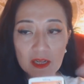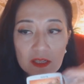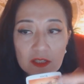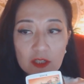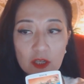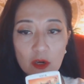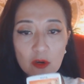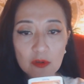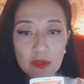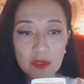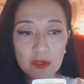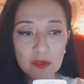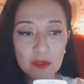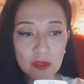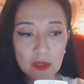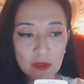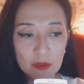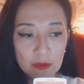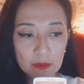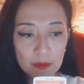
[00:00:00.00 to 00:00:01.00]
So,
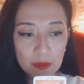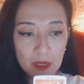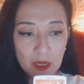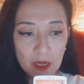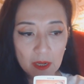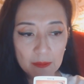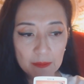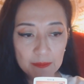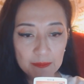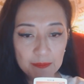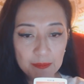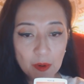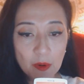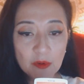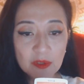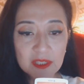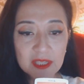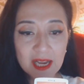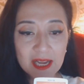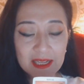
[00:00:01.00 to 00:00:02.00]

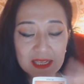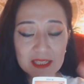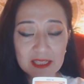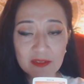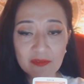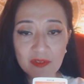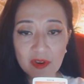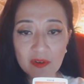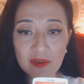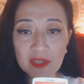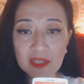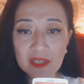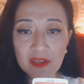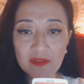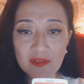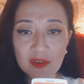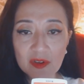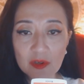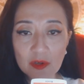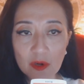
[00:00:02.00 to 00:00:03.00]
both sides is very
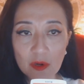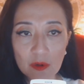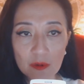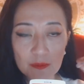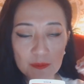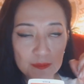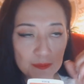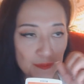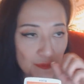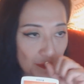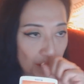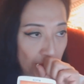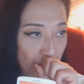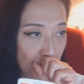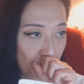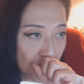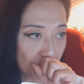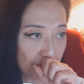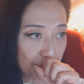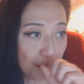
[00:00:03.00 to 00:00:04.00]
difficult
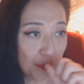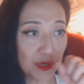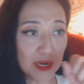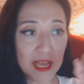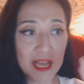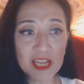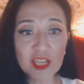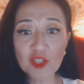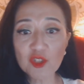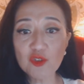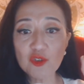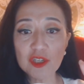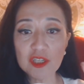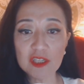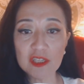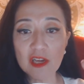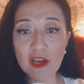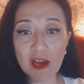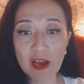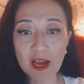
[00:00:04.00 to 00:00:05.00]
put extra
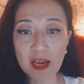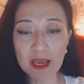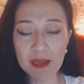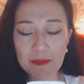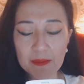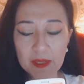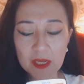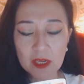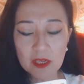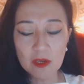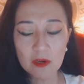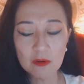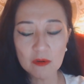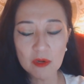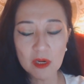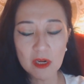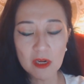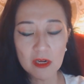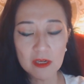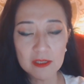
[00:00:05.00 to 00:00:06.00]
time,
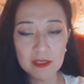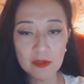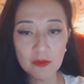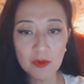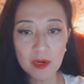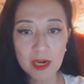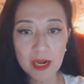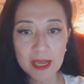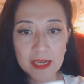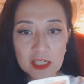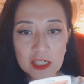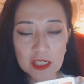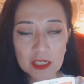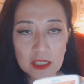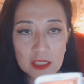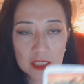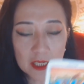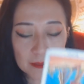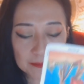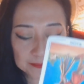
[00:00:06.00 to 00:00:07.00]
on the
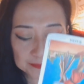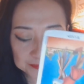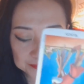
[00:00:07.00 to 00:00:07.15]
relationship.